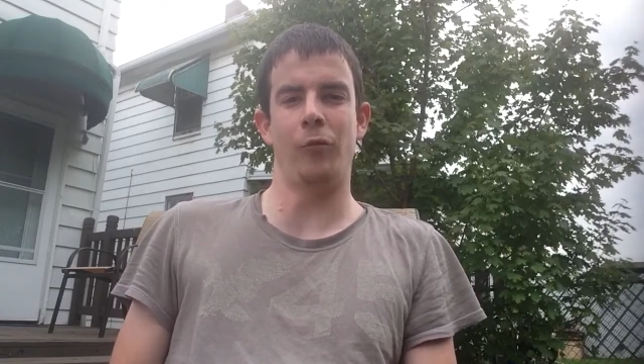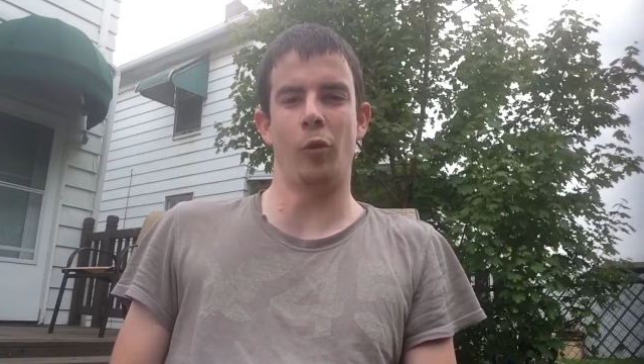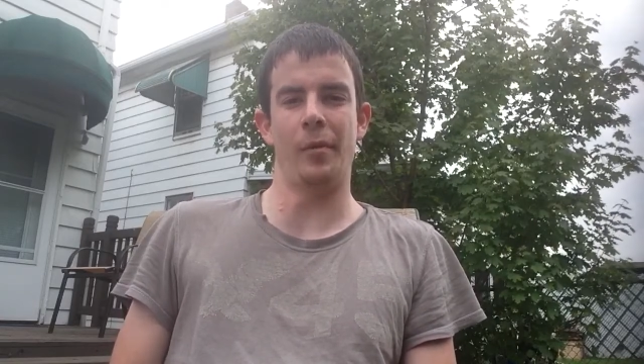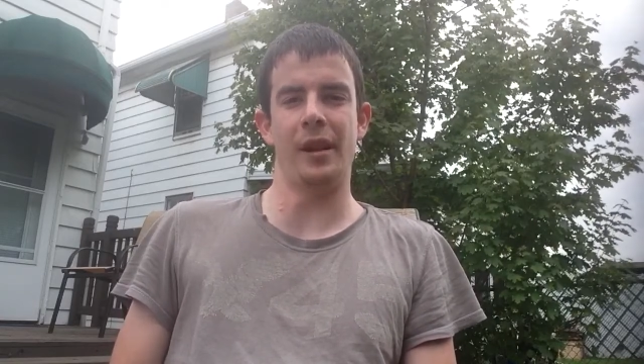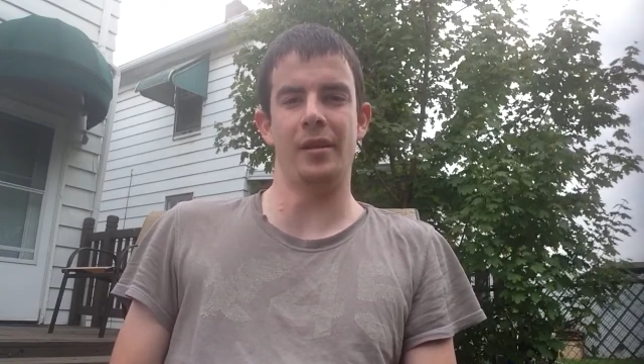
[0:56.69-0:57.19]

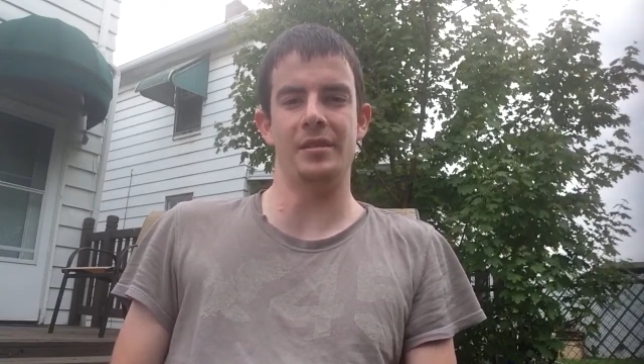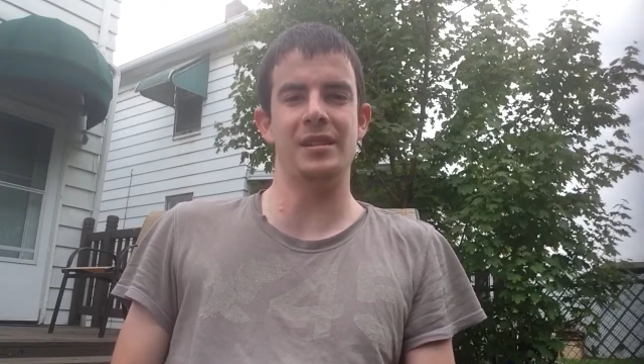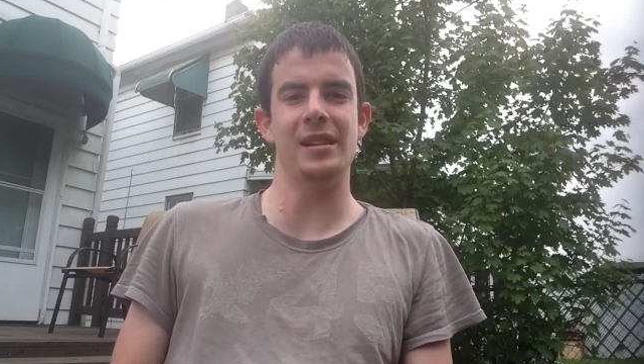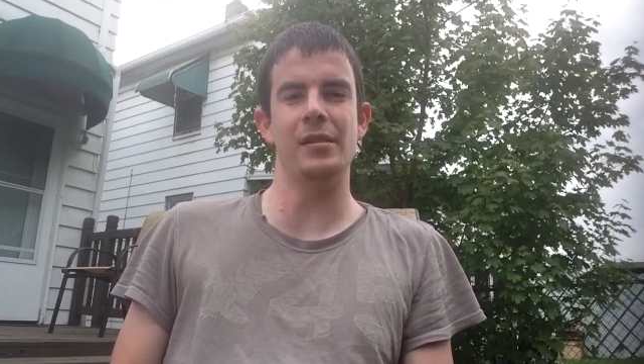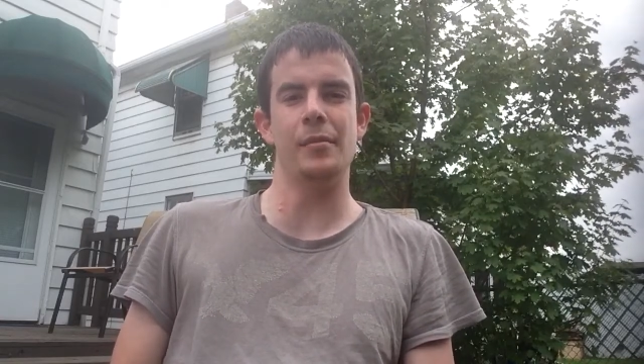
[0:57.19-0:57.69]
forming our
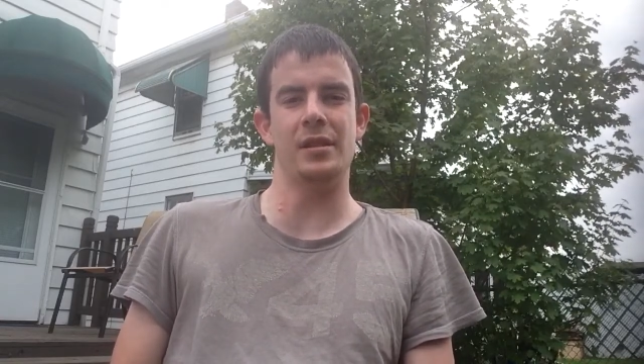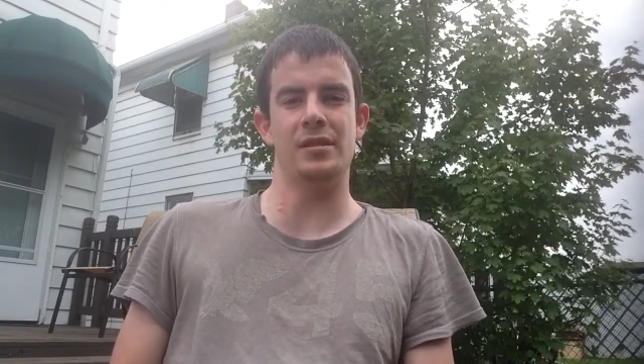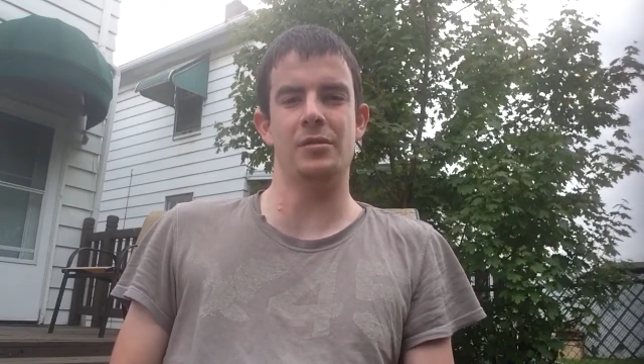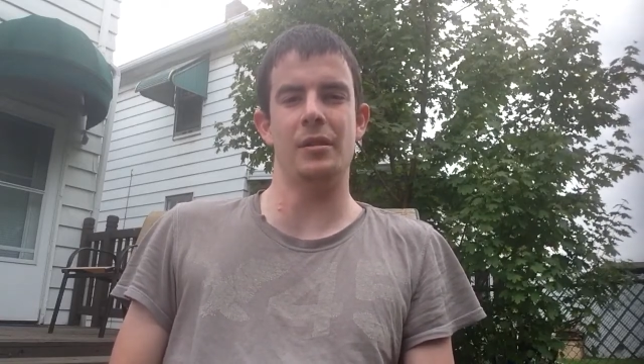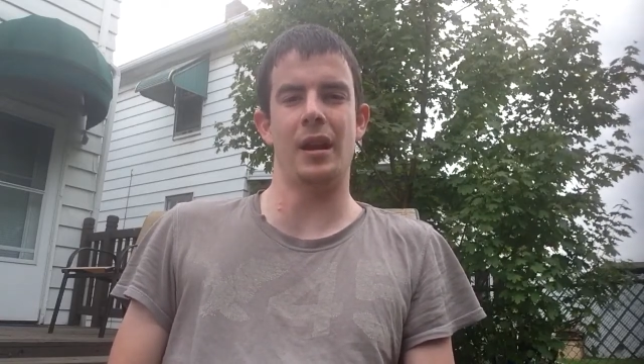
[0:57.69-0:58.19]
teen
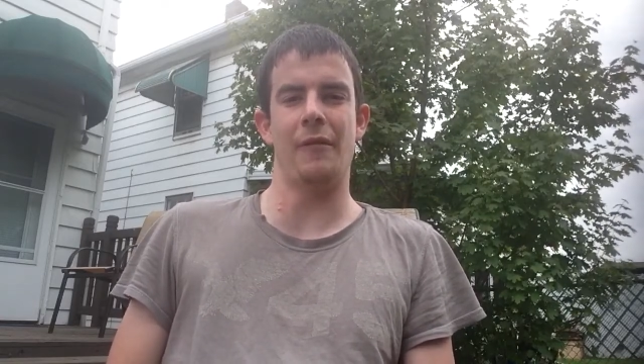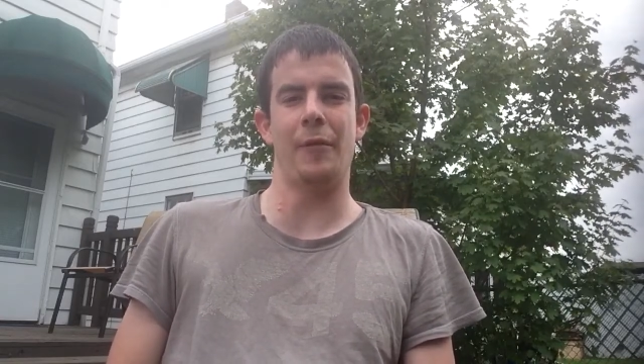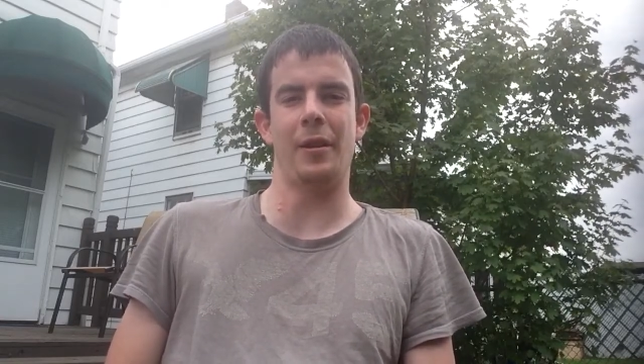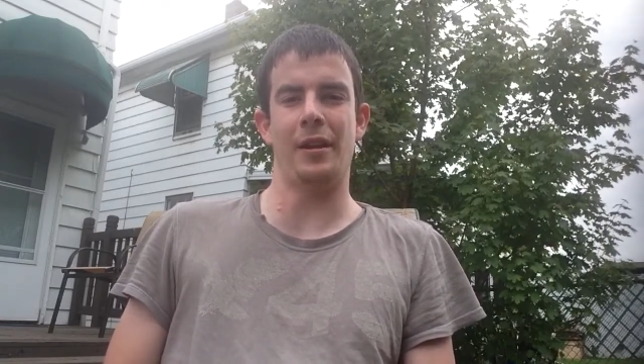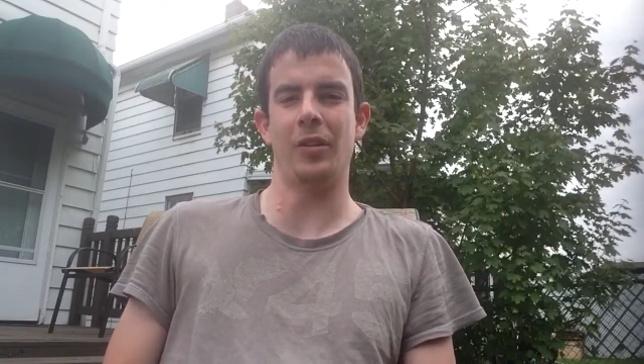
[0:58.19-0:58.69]
ministry and
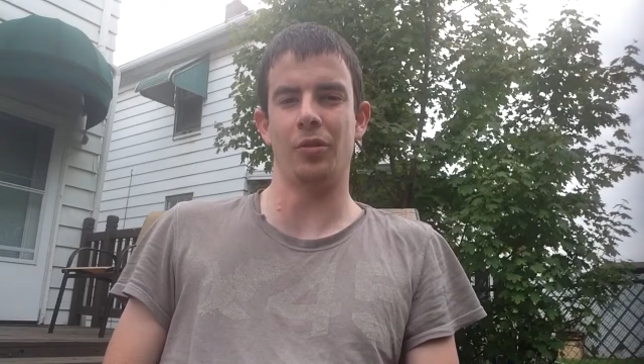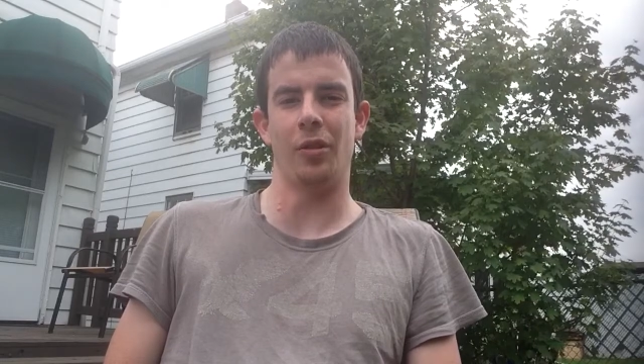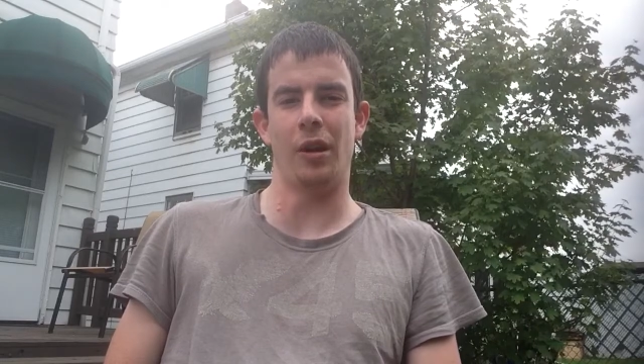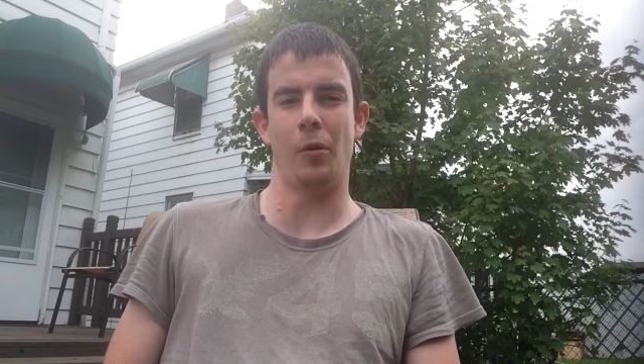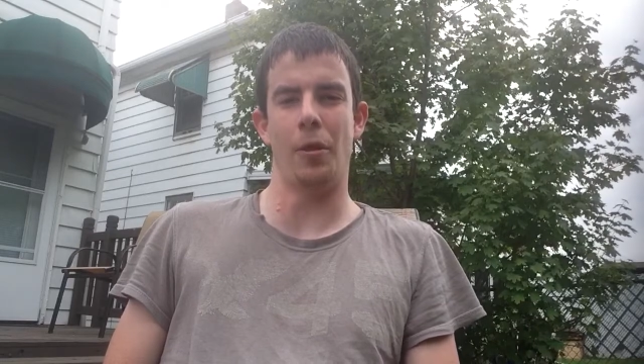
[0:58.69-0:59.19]
everything that goes
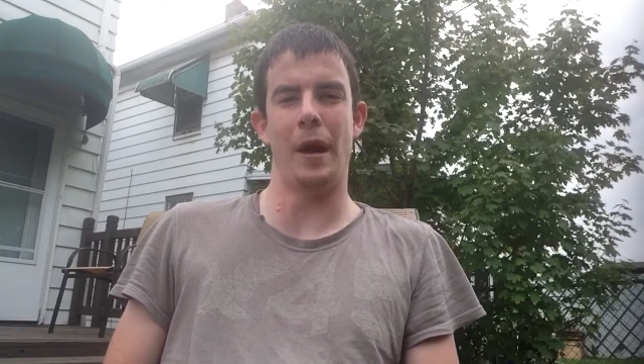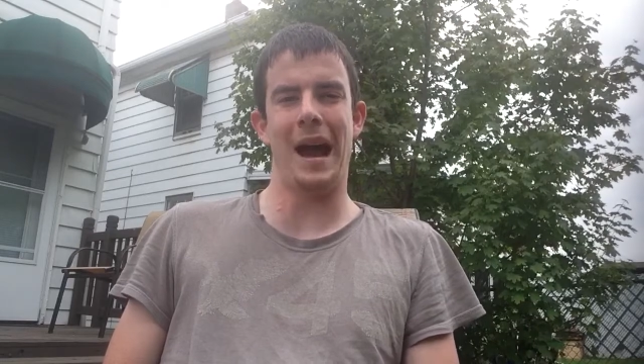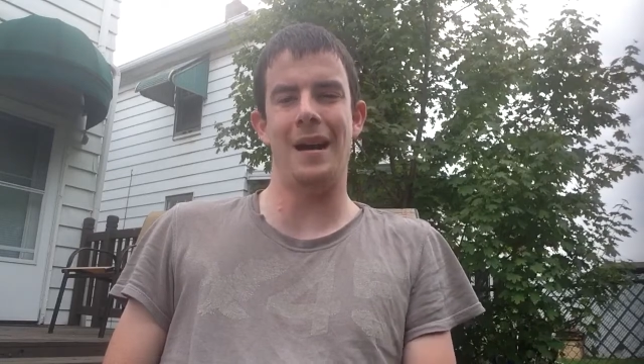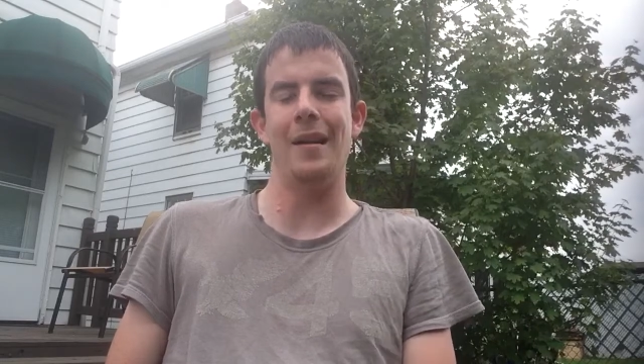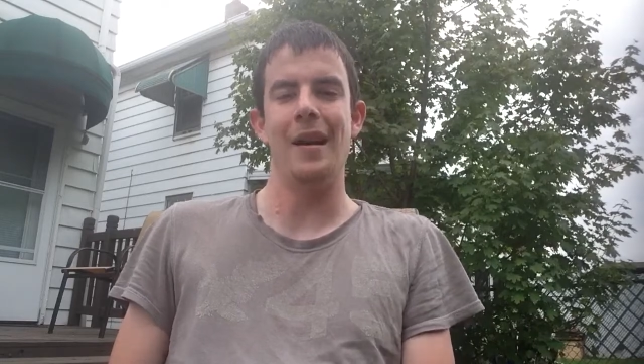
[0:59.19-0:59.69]
along with that.